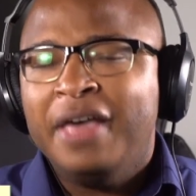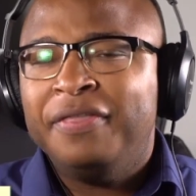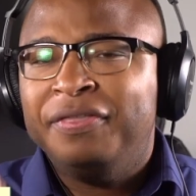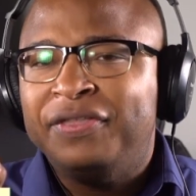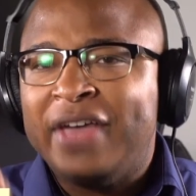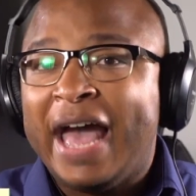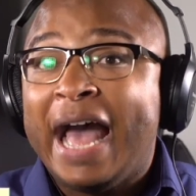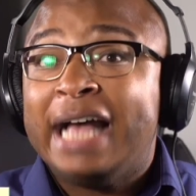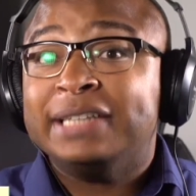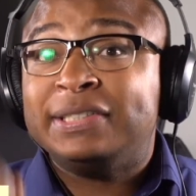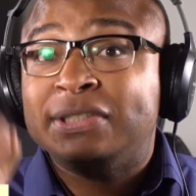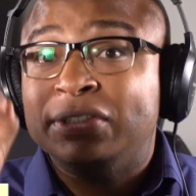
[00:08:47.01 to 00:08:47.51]

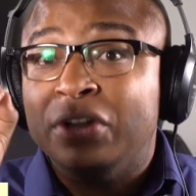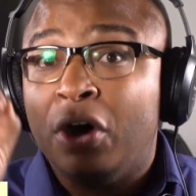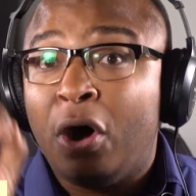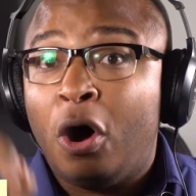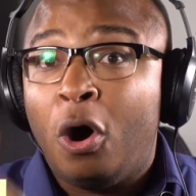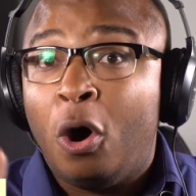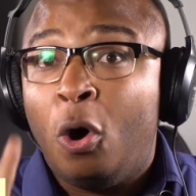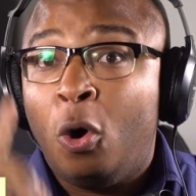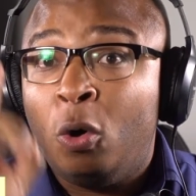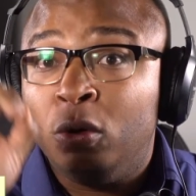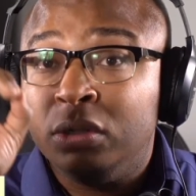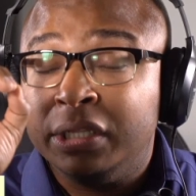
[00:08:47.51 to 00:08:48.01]
That's the
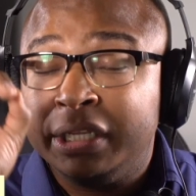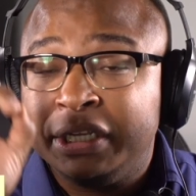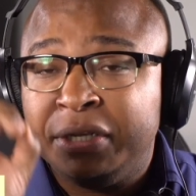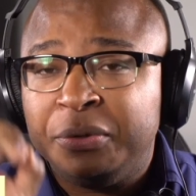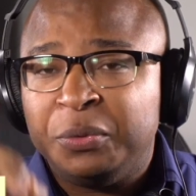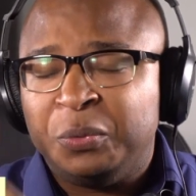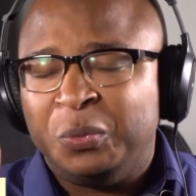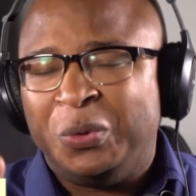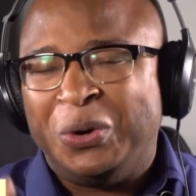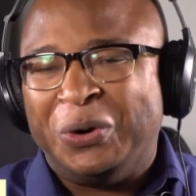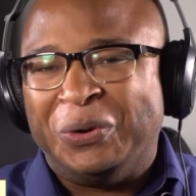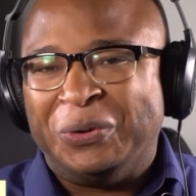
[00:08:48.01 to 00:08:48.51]
only
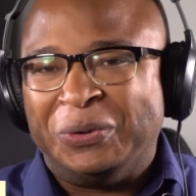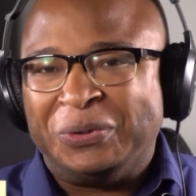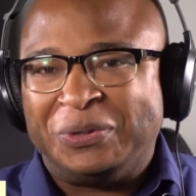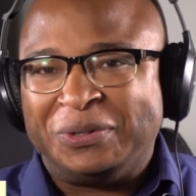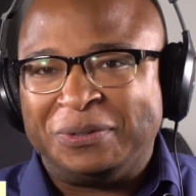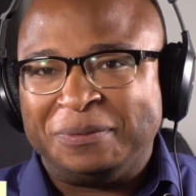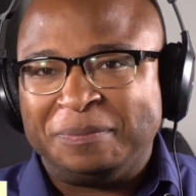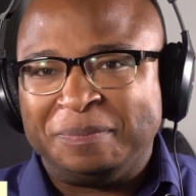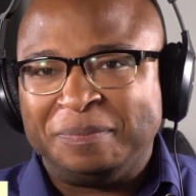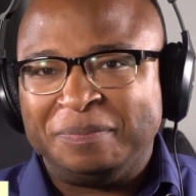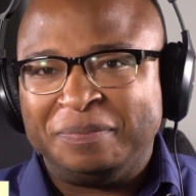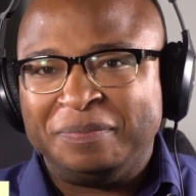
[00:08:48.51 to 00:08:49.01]

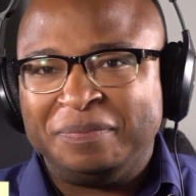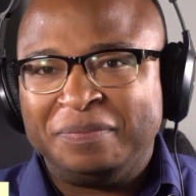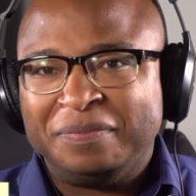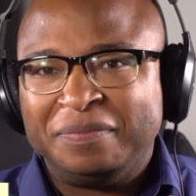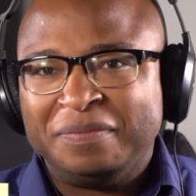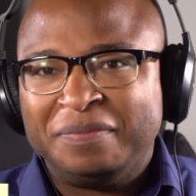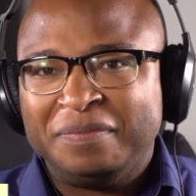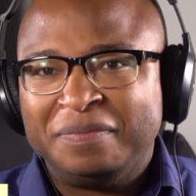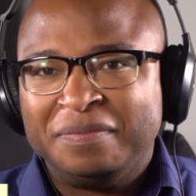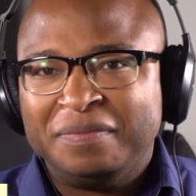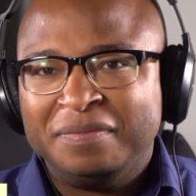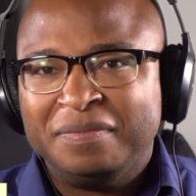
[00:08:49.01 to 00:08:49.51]
work.
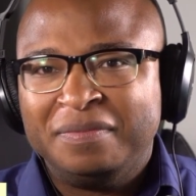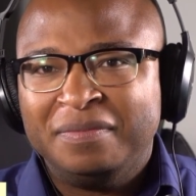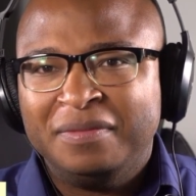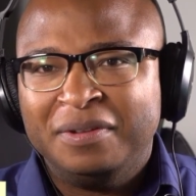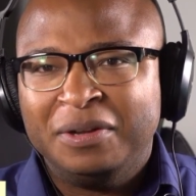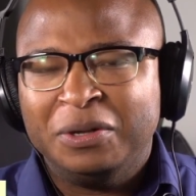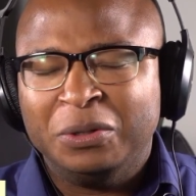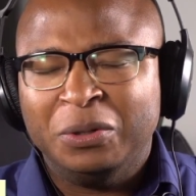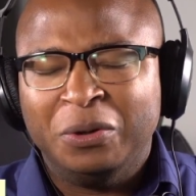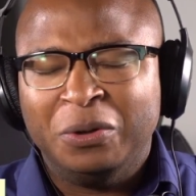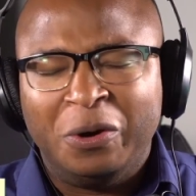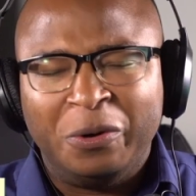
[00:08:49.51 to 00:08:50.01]

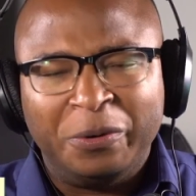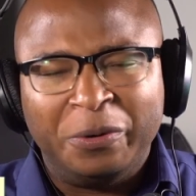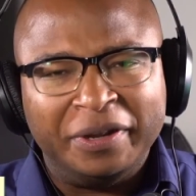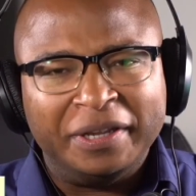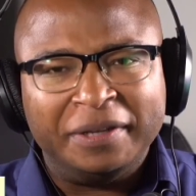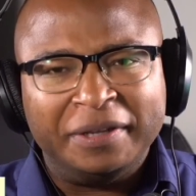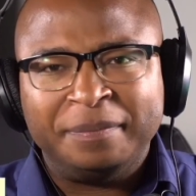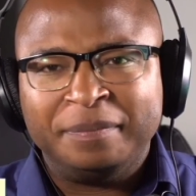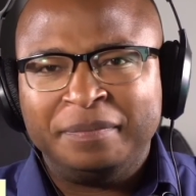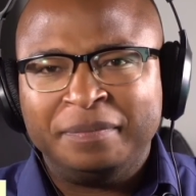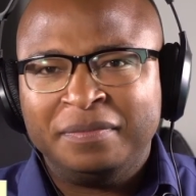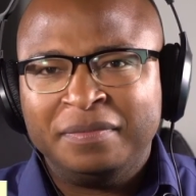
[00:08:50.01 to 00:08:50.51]

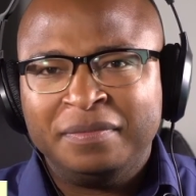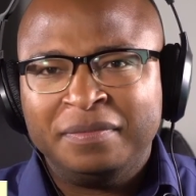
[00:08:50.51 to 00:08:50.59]
Glory.